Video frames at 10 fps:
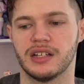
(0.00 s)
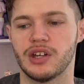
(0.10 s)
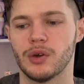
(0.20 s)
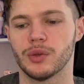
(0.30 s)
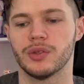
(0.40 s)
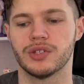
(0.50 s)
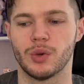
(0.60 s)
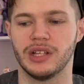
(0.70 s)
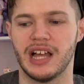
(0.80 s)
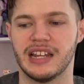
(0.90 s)
go through the
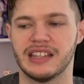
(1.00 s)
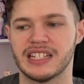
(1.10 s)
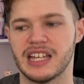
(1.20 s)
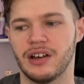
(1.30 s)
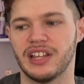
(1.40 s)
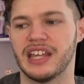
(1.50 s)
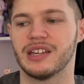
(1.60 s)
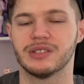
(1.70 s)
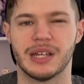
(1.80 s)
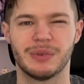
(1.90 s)
storyline, and that's how like
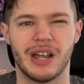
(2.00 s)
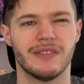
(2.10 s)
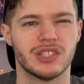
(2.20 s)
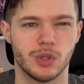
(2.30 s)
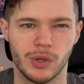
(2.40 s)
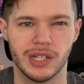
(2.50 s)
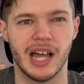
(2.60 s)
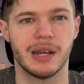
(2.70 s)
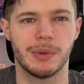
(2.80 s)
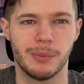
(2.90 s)
it was able to have a
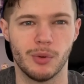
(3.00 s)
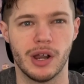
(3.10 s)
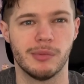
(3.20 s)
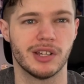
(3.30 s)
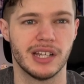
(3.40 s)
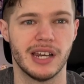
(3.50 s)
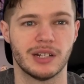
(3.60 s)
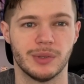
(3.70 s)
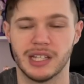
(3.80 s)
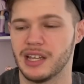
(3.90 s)
storyline and people were able to
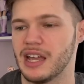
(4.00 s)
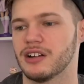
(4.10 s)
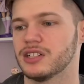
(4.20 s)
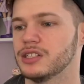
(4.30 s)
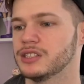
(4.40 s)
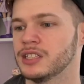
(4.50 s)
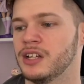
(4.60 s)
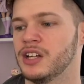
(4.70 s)
connect with the characters.